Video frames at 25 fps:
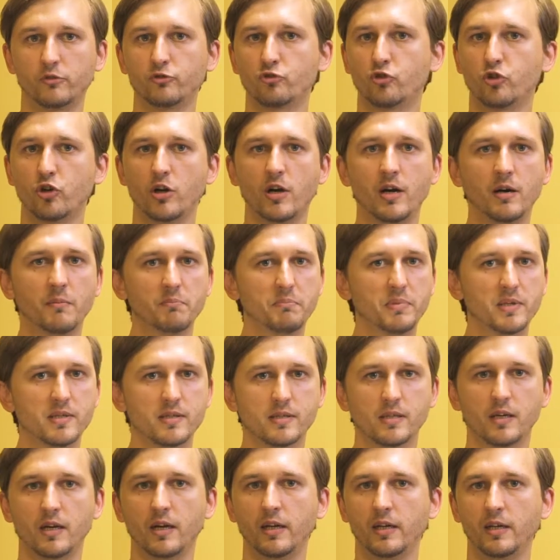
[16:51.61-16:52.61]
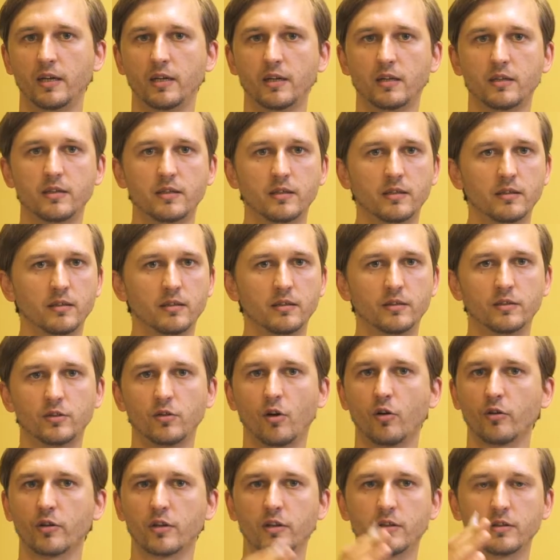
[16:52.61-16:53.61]
Trump is
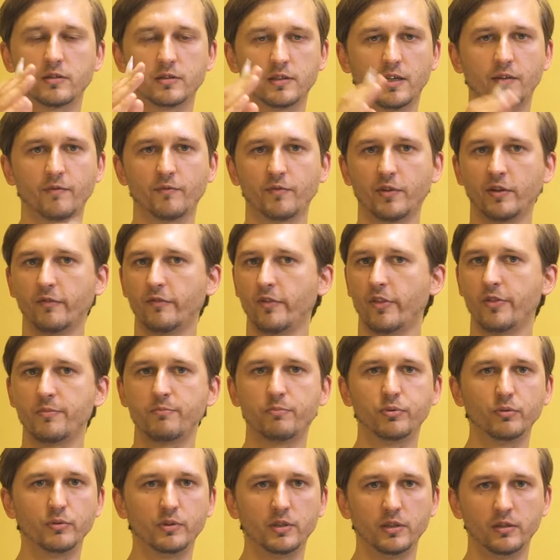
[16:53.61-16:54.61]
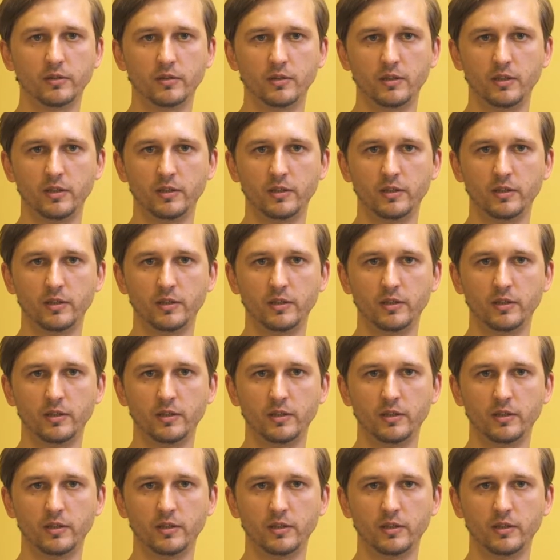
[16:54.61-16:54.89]
talking something with Putin.